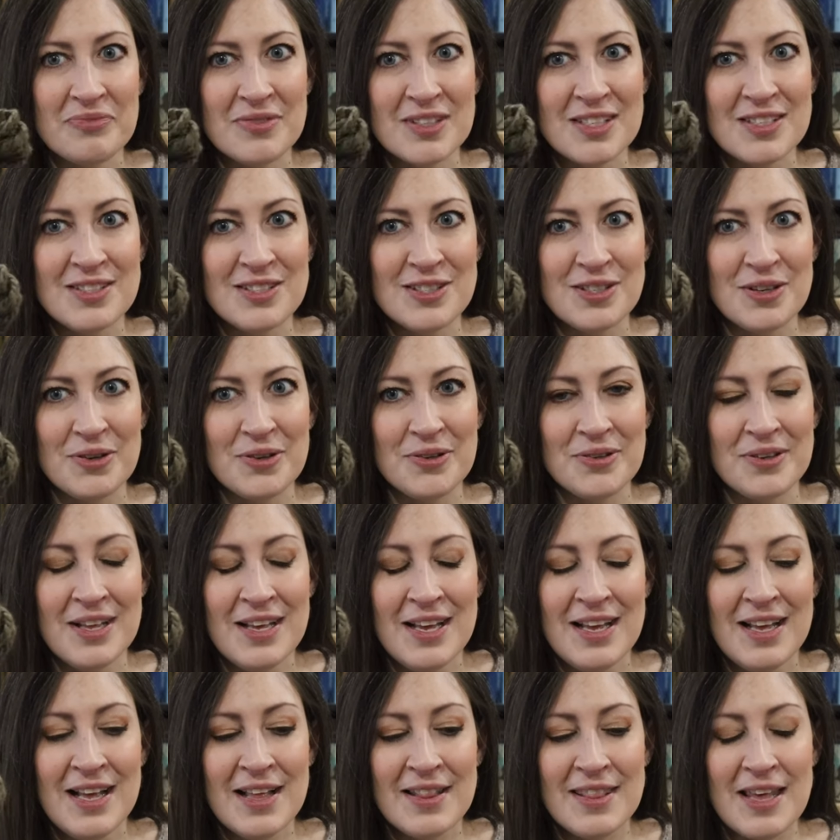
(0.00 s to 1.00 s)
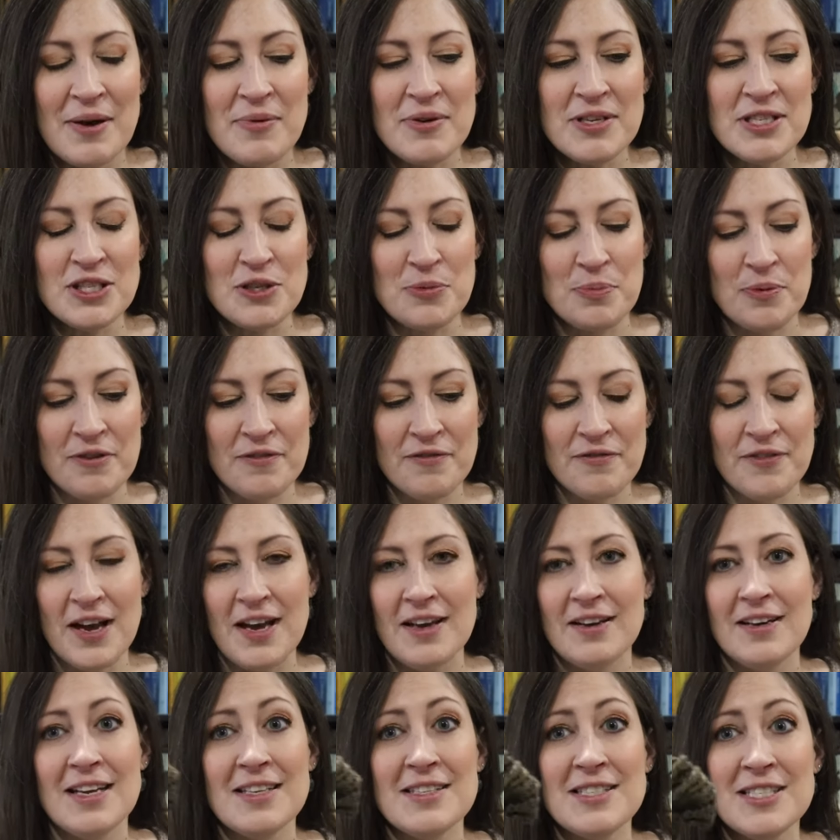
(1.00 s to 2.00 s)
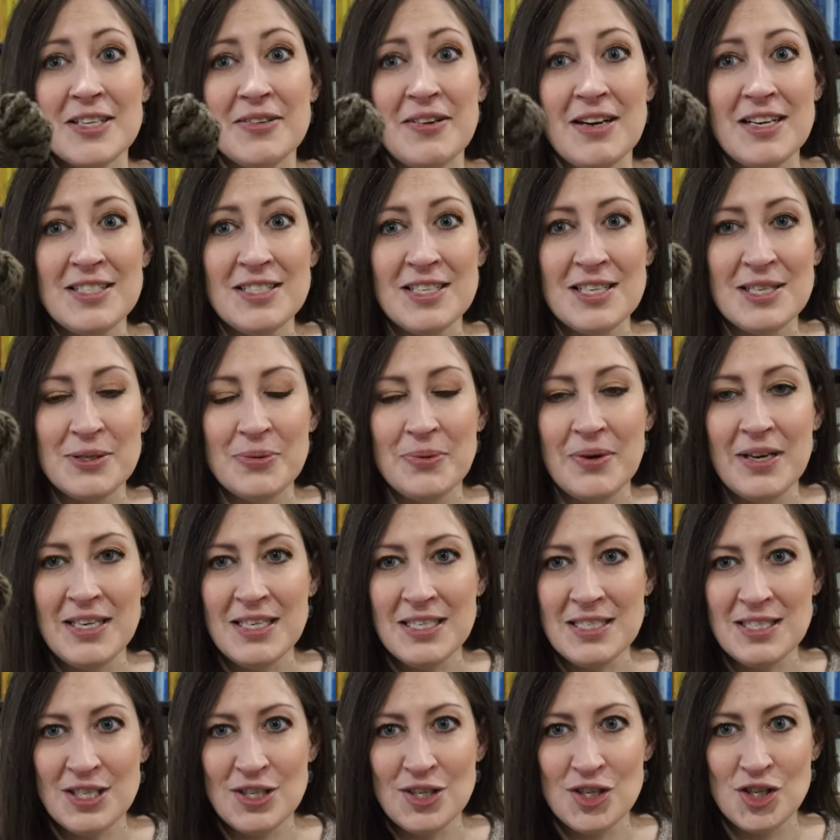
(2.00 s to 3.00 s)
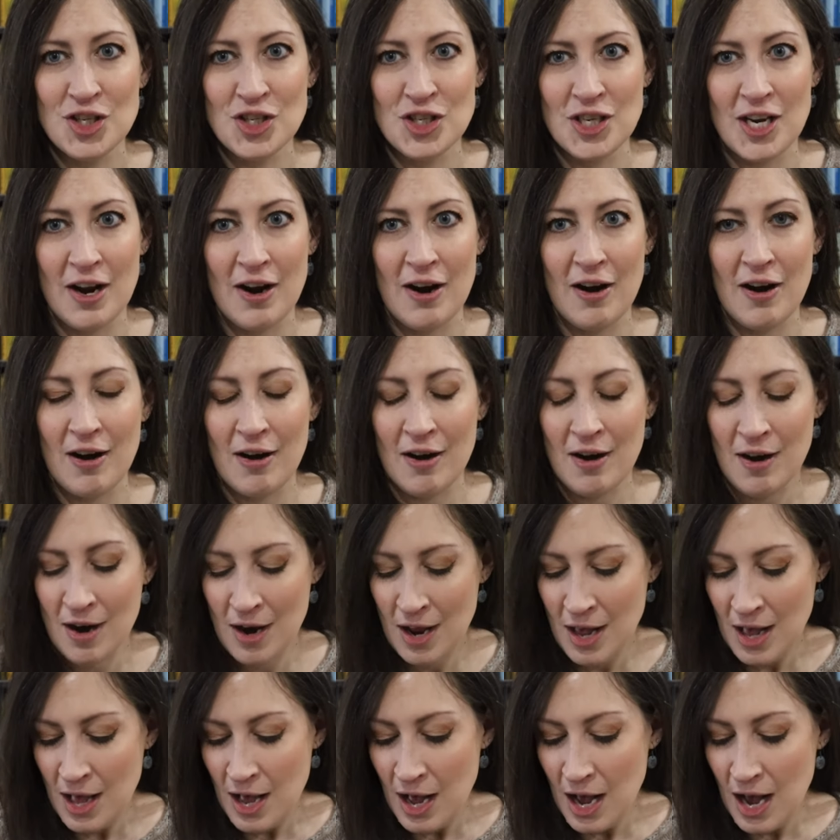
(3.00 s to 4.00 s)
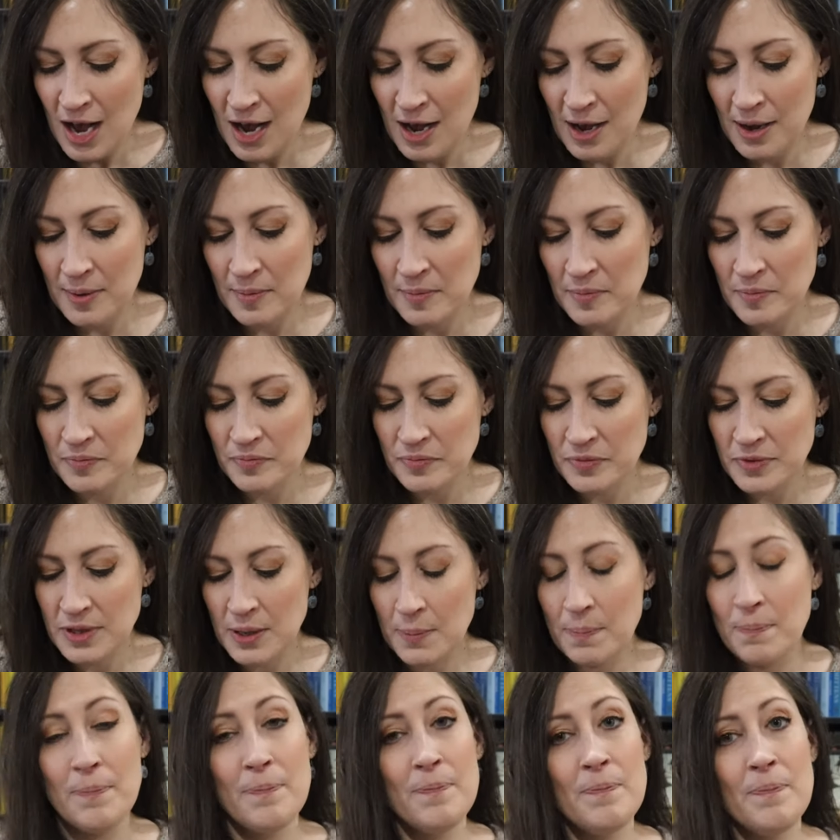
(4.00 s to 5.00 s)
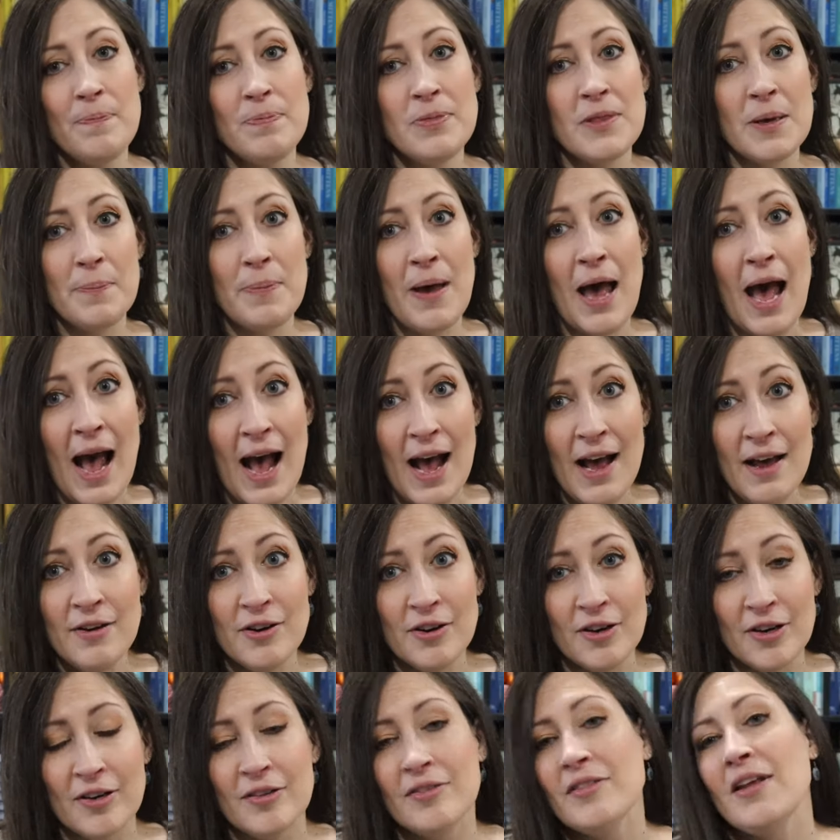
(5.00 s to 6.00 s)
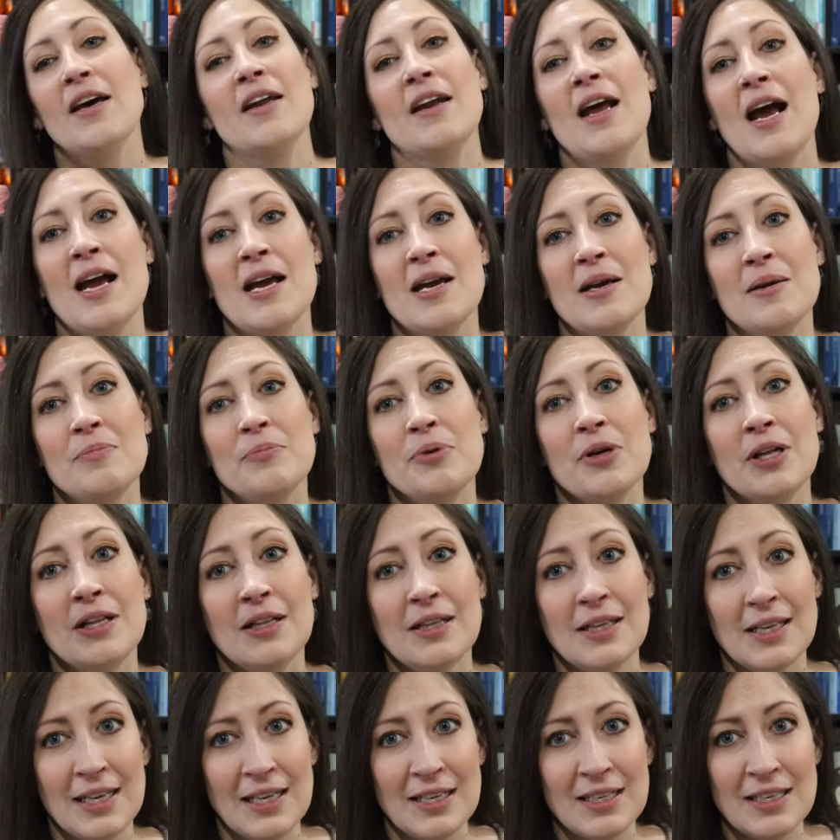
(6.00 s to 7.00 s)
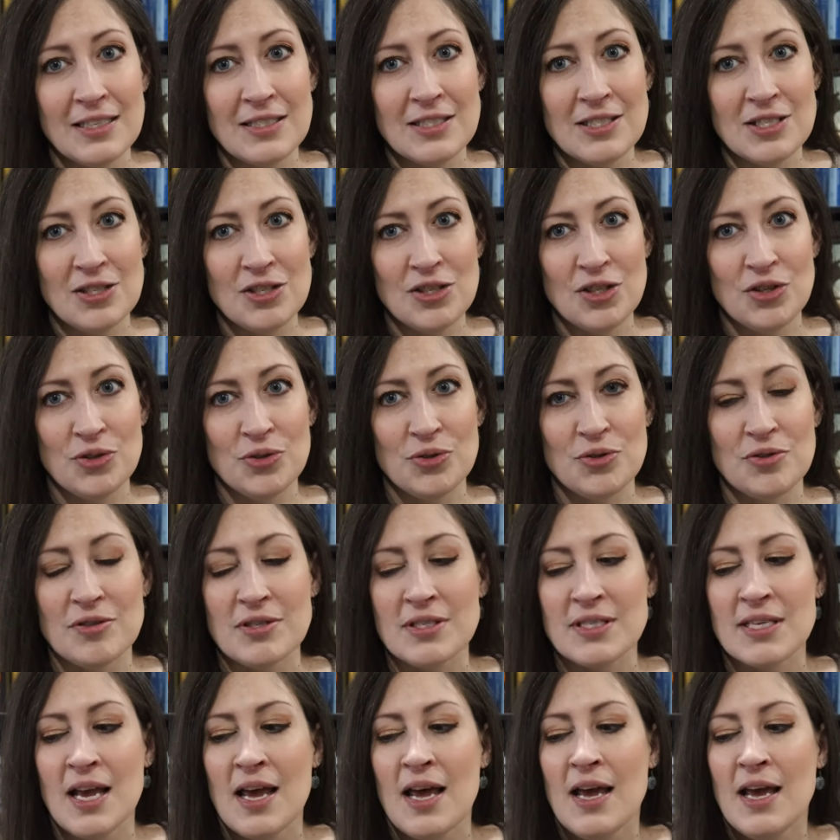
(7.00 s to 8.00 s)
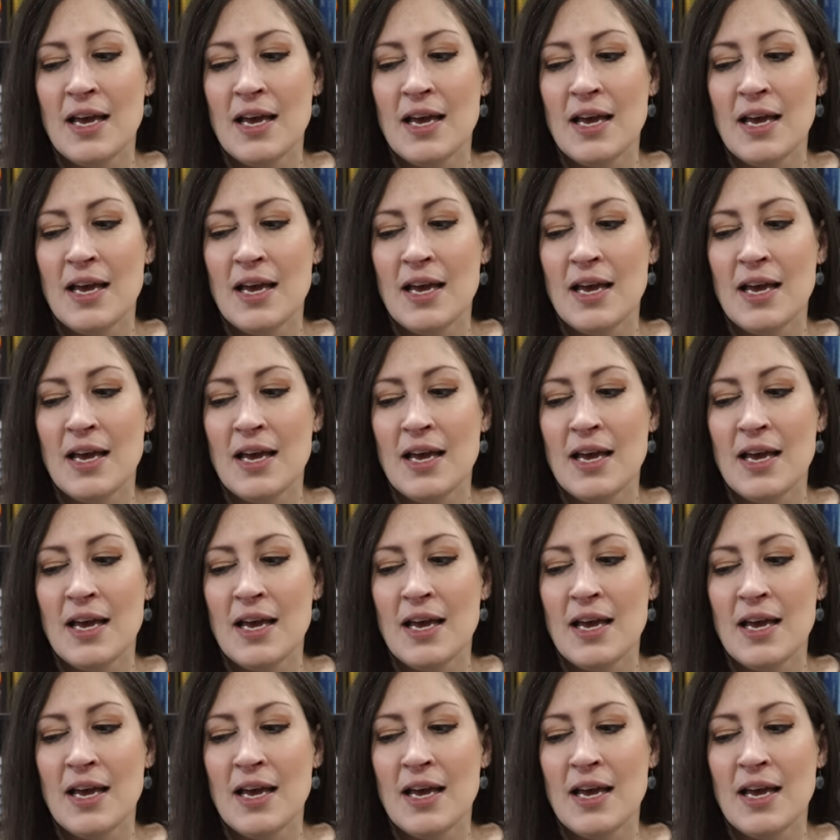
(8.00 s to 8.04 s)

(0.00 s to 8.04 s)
So that was super fun. And so I just wanted to share um, the the pattern that I am planning to use.